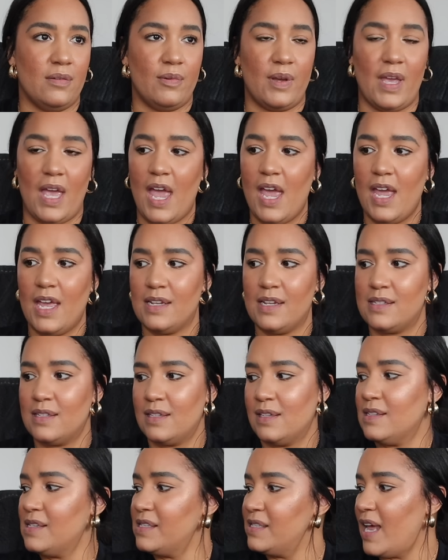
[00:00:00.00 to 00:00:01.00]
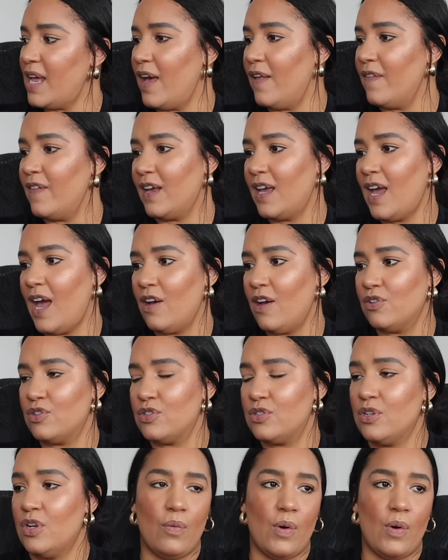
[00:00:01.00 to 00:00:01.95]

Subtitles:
We ate, sat on the couch,